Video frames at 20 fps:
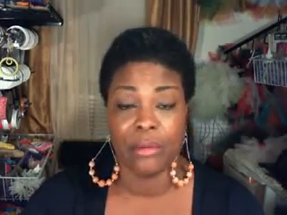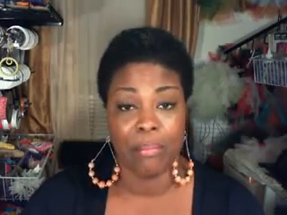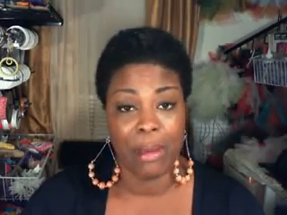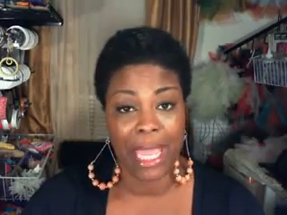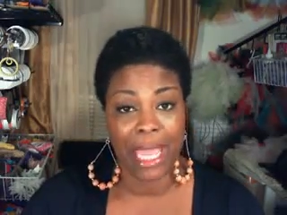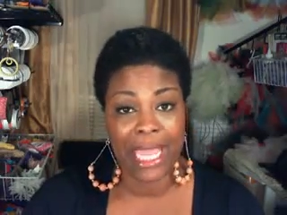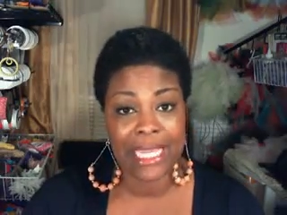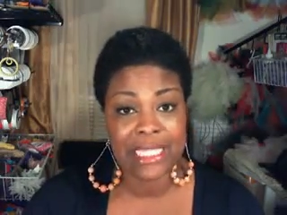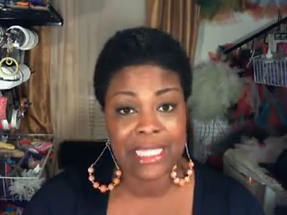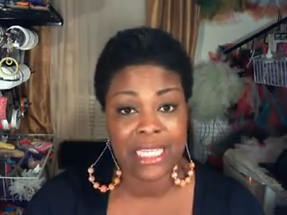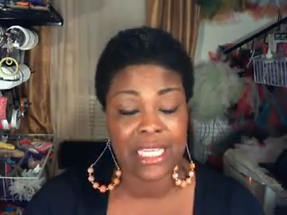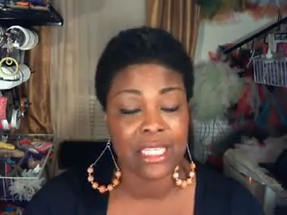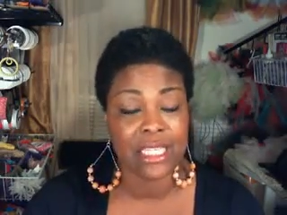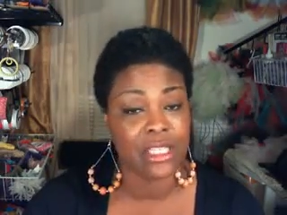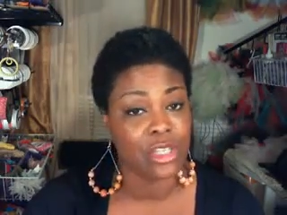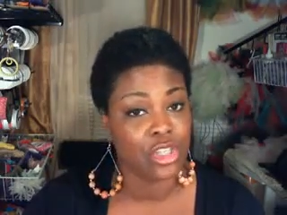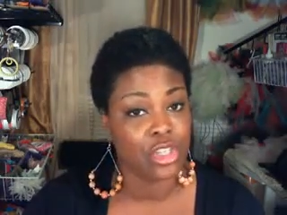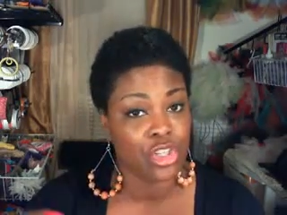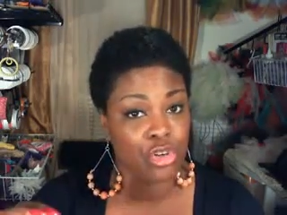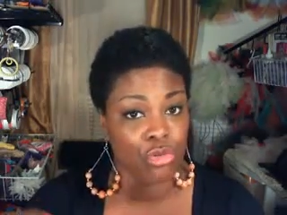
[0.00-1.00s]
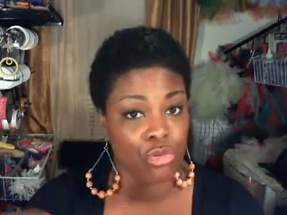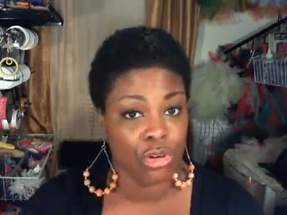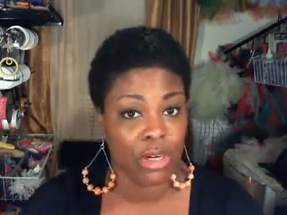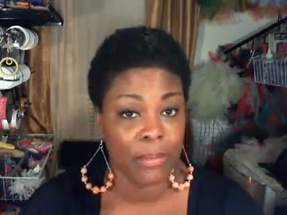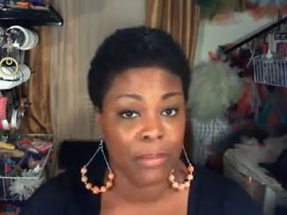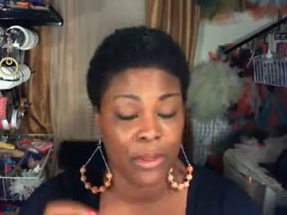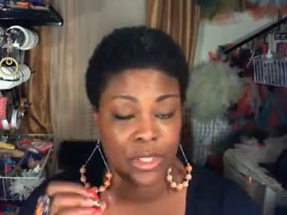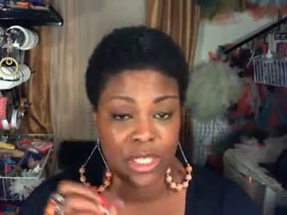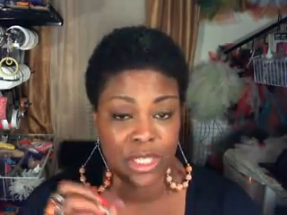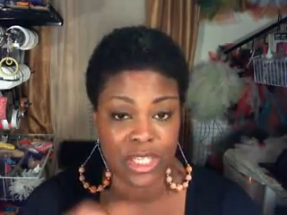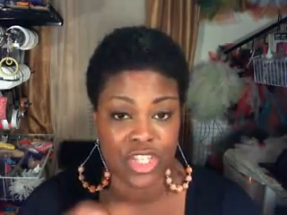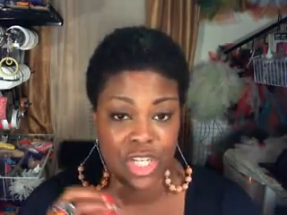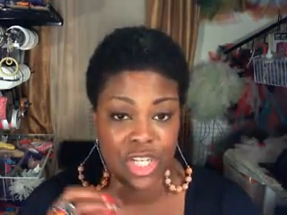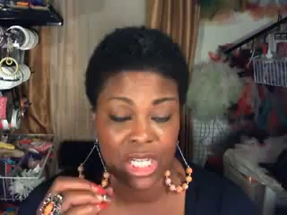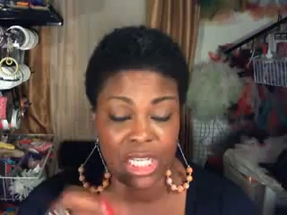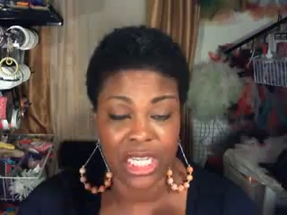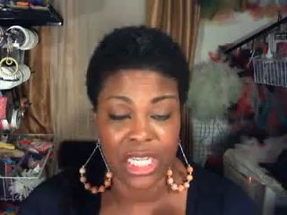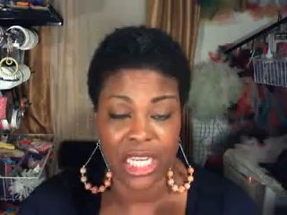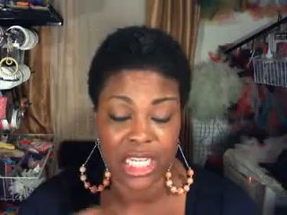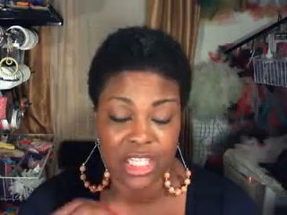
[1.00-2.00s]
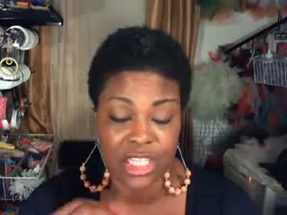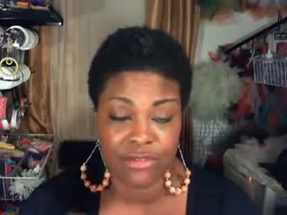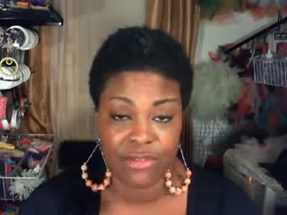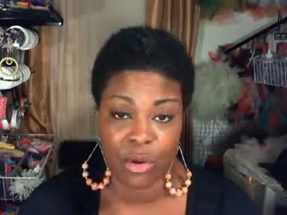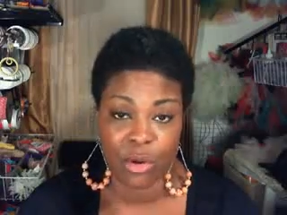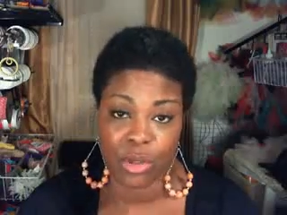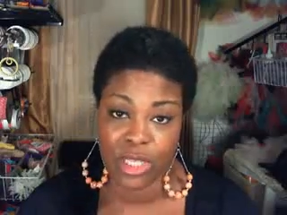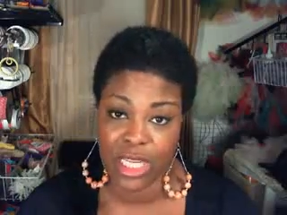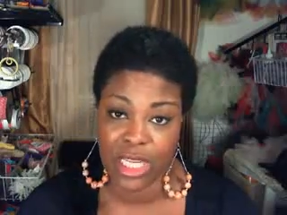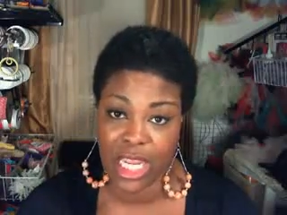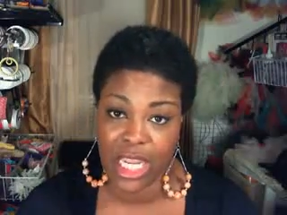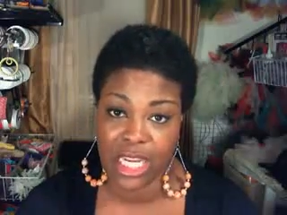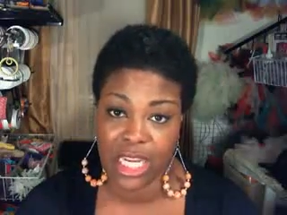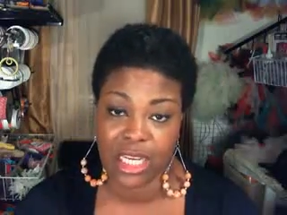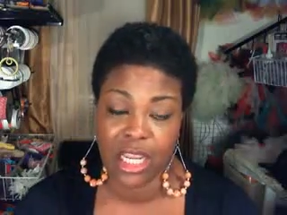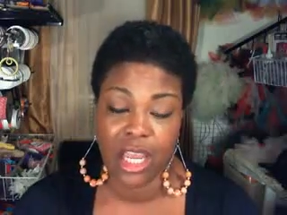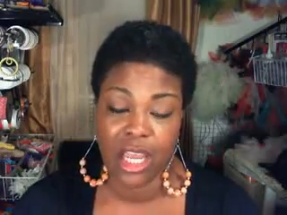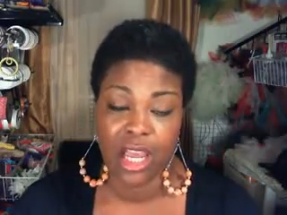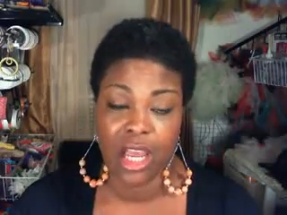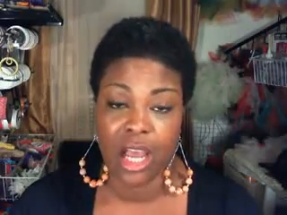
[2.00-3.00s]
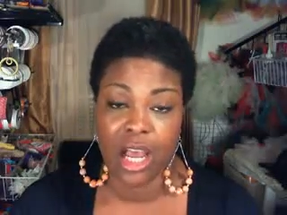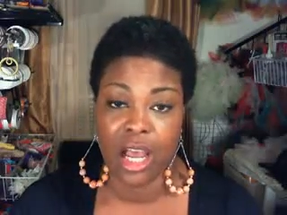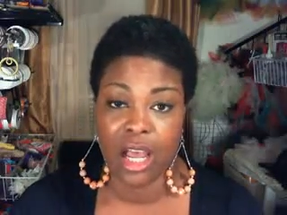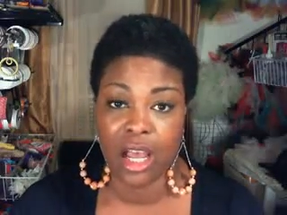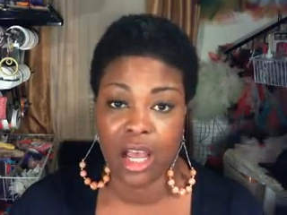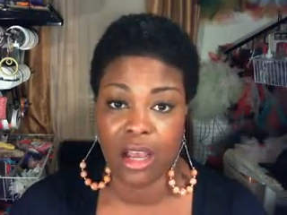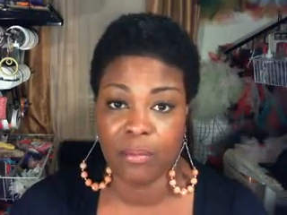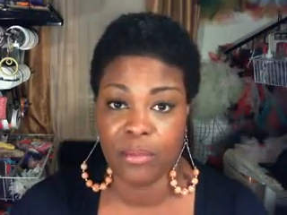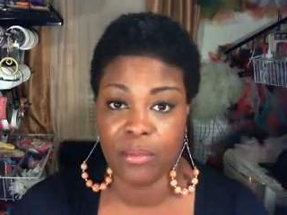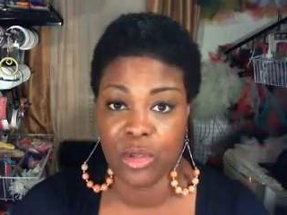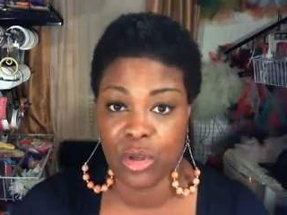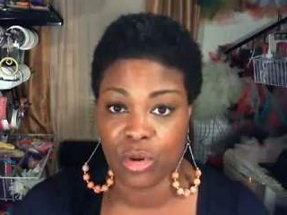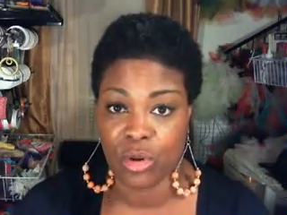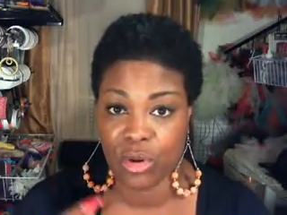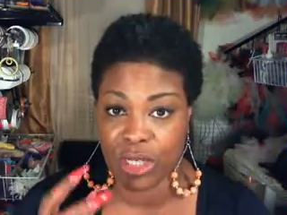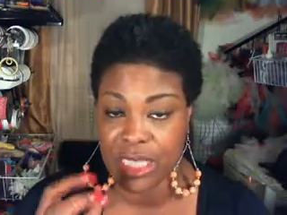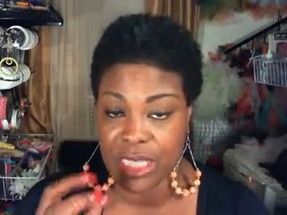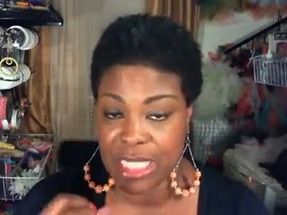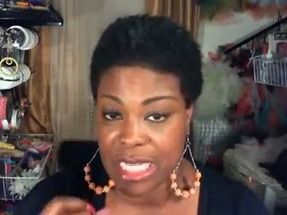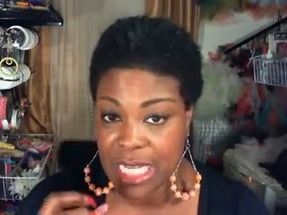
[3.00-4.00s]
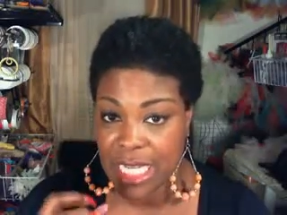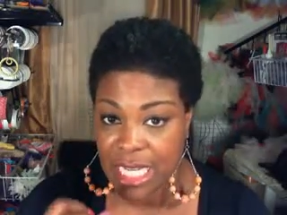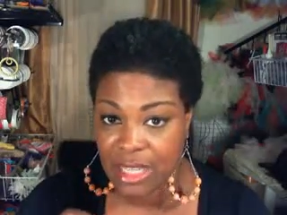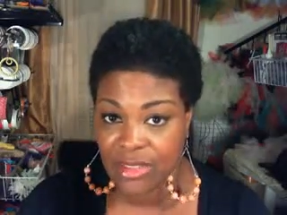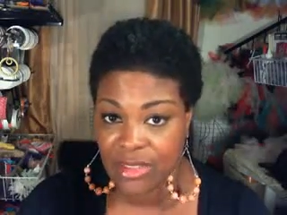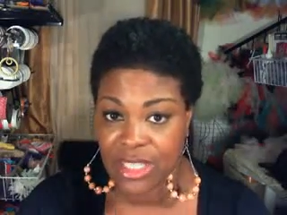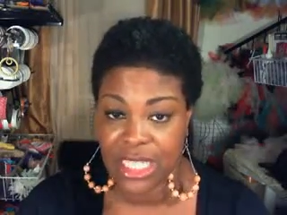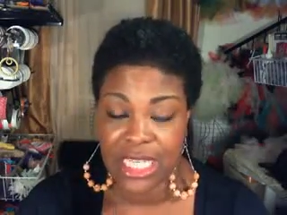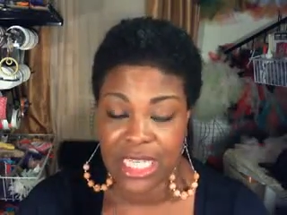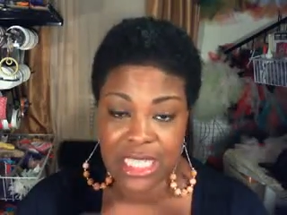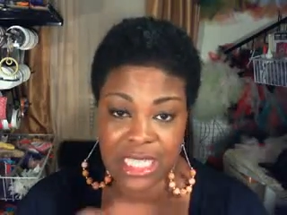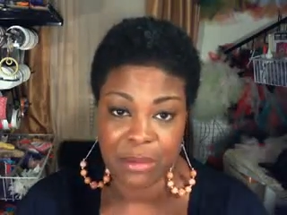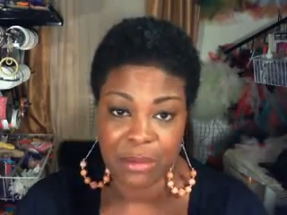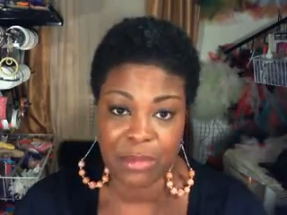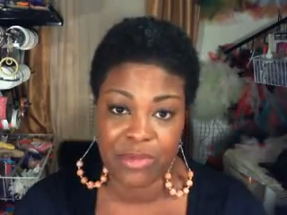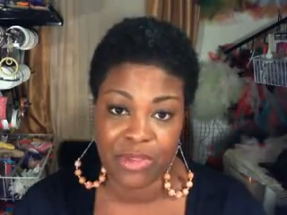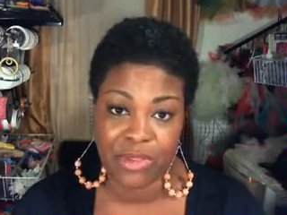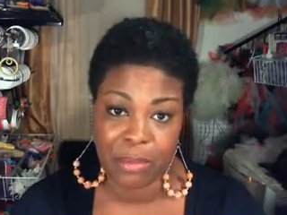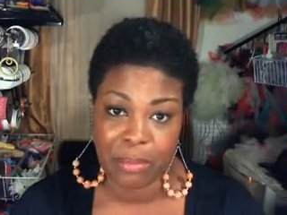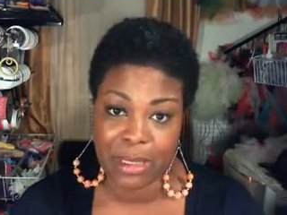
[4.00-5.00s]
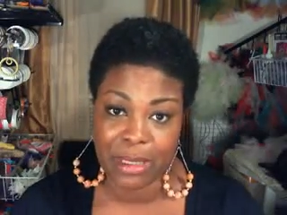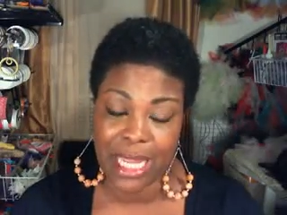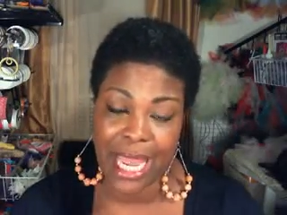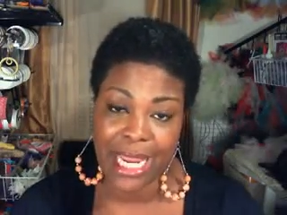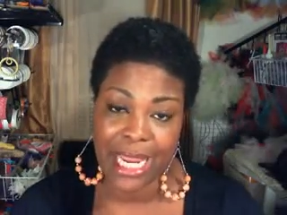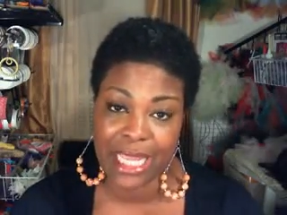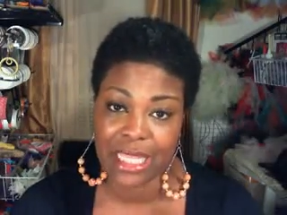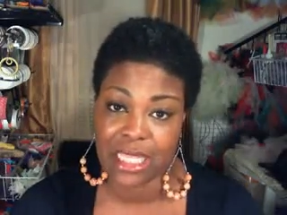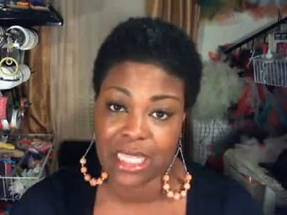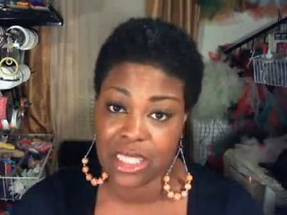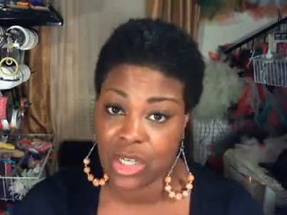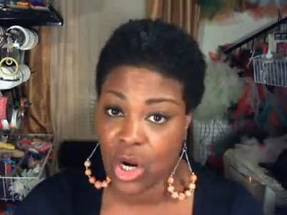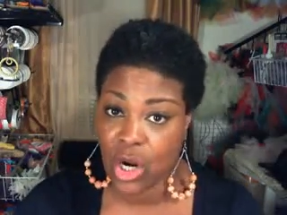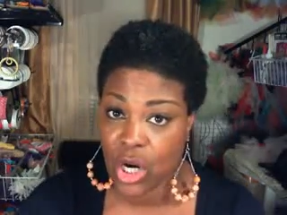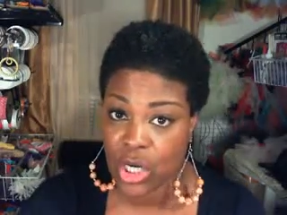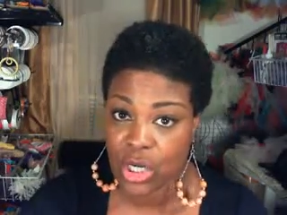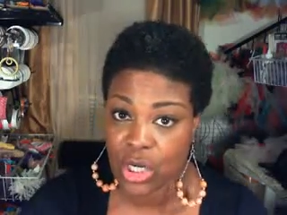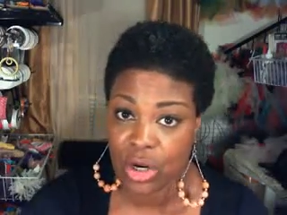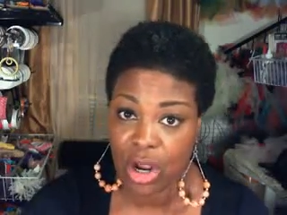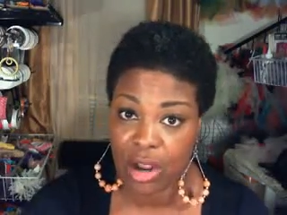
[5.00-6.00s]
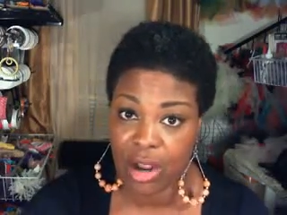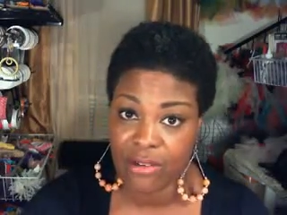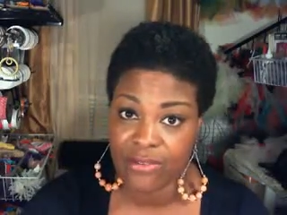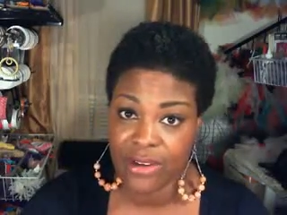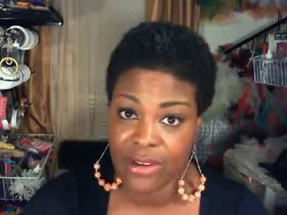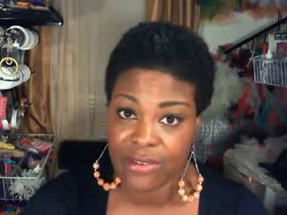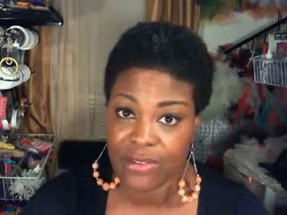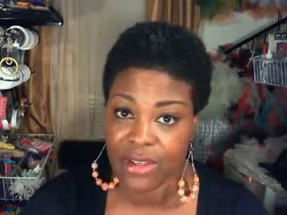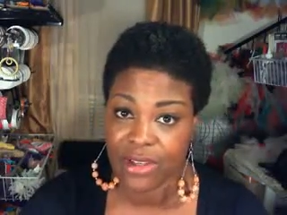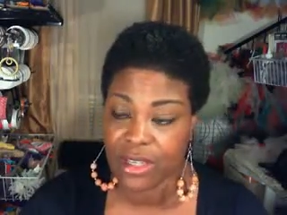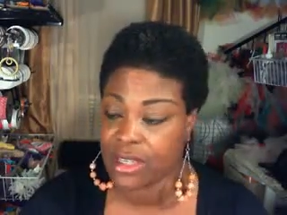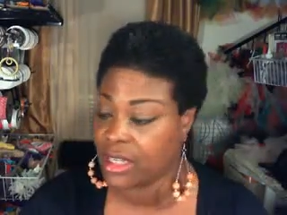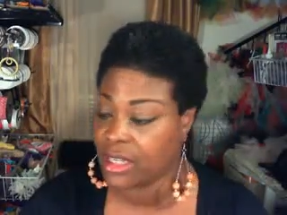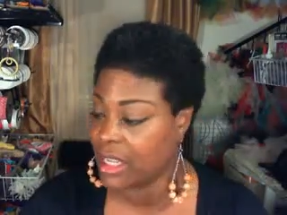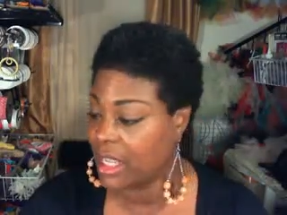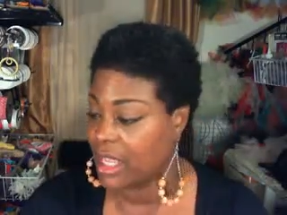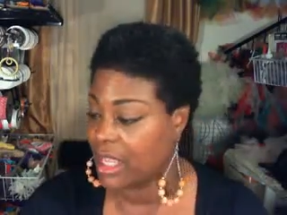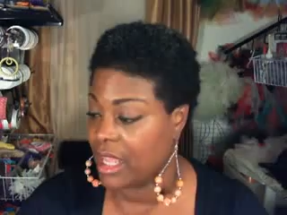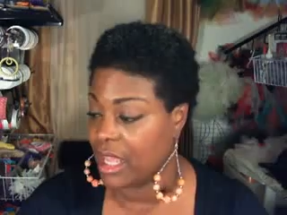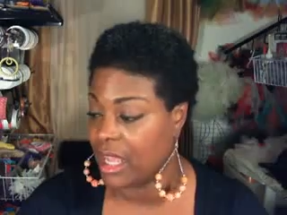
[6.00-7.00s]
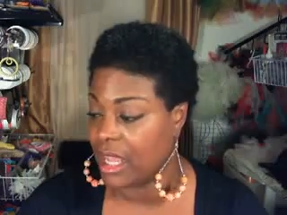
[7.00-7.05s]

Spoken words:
The paste is to scrub or to gently exfoliate your teeth to get some of the plaque and the tartar off of it.